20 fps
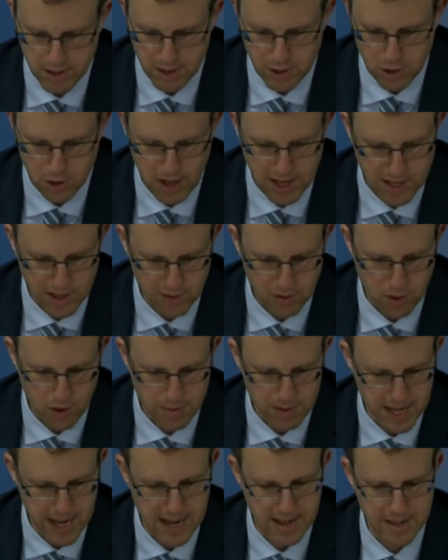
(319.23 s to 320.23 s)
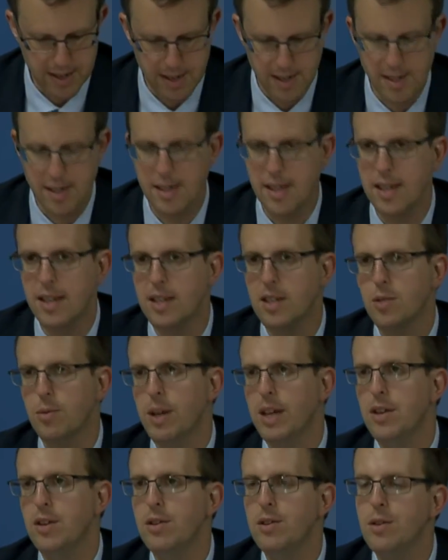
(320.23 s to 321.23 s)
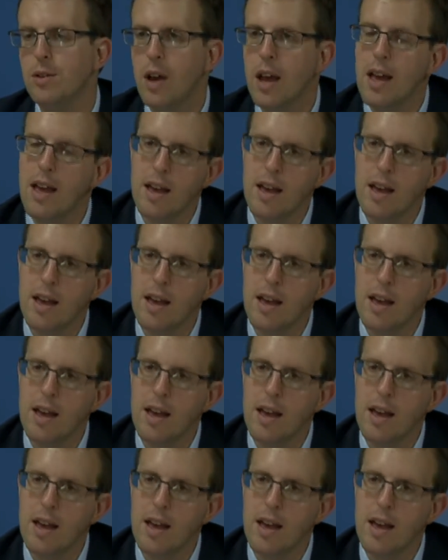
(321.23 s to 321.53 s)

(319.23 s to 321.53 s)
to transform the ISTC into a new